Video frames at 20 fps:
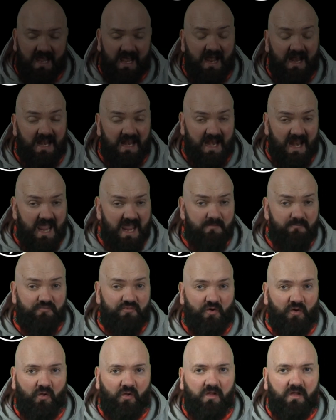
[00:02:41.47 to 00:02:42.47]
And in
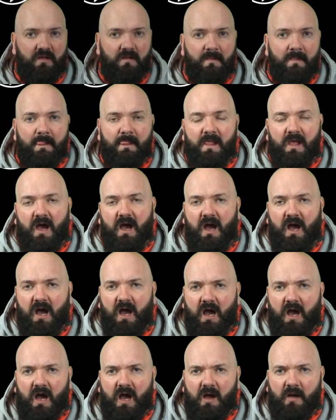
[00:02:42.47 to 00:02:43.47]
April,
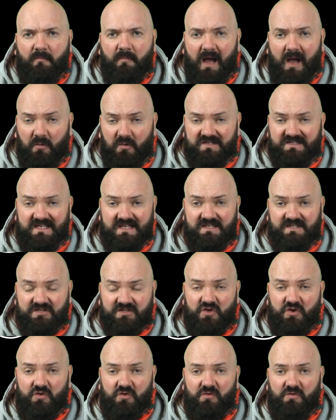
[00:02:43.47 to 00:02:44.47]
I was in
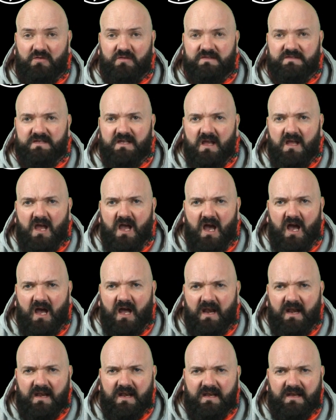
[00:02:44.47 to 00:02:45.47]
schools
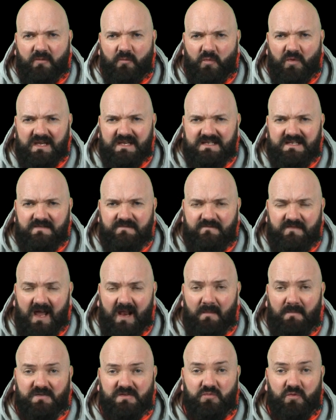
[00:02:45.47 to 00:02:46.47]
and we
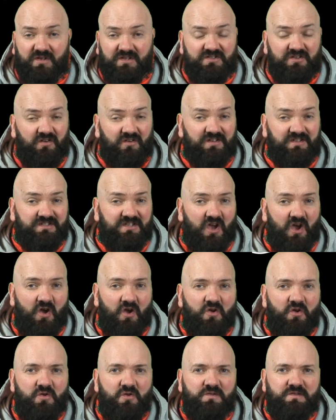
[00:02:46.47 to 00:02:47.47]
developed what's known as
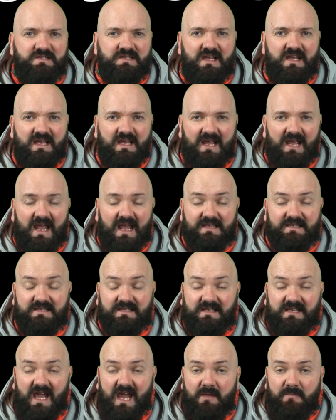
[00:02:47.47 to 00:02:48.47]
Kahoot. It's
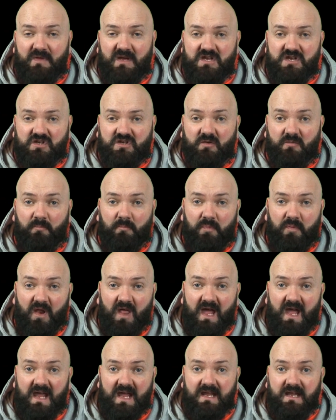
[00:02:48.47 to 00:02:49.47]
a game that you can
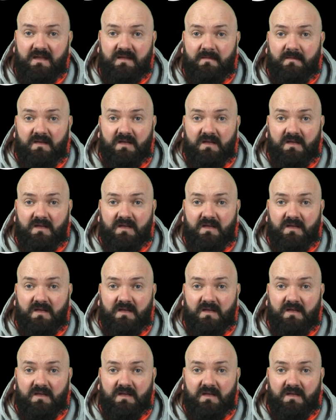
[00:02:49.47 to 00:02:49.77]
play.